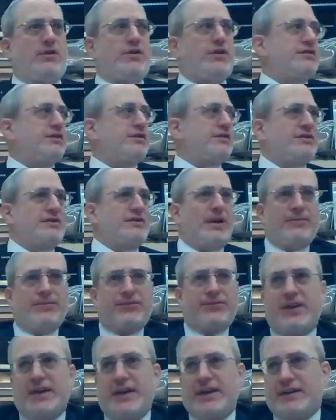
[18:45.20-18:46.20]
Because there's
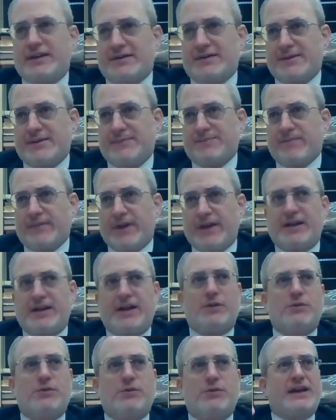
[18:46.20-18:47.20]
some things in
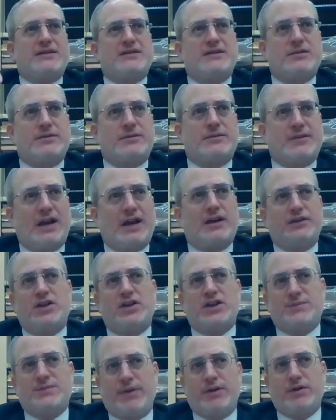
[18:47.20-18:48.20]
our relationship to
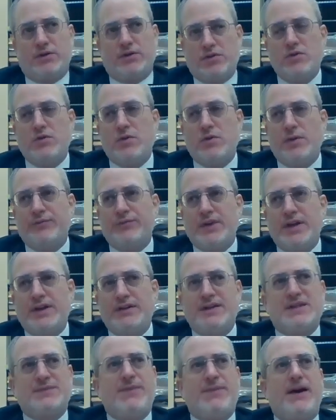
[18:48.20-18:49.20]
HaKadosh Baruch Hu,
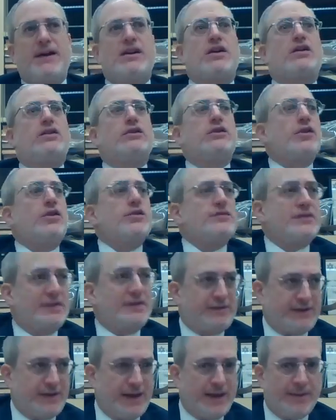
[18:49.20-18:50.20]
despite our
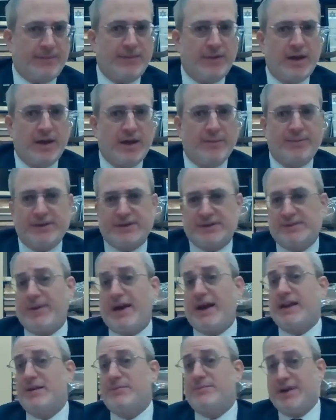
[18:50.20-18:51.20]
closeness to him,
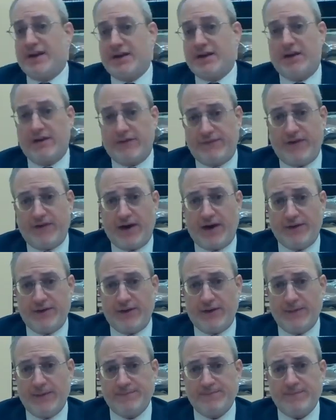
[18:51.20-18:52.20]
despite him being our
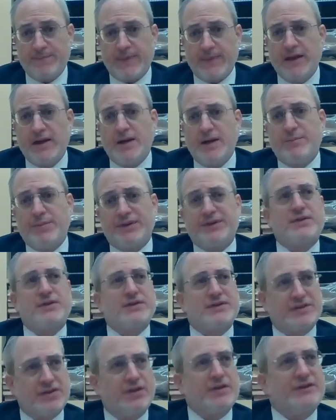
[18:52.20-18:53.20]
father, but there
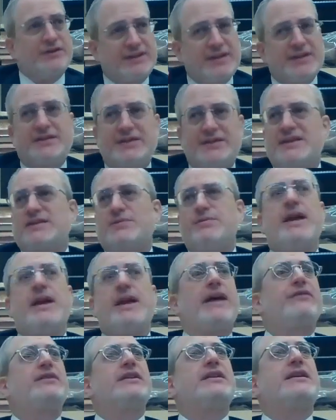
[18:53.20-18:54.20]
is a certain distance we
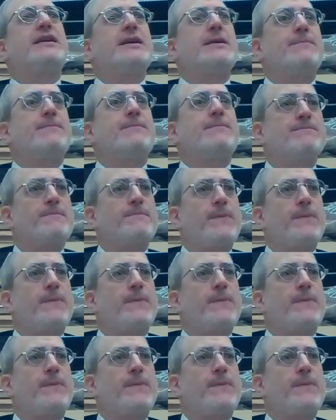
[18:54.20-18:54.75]
have to keep.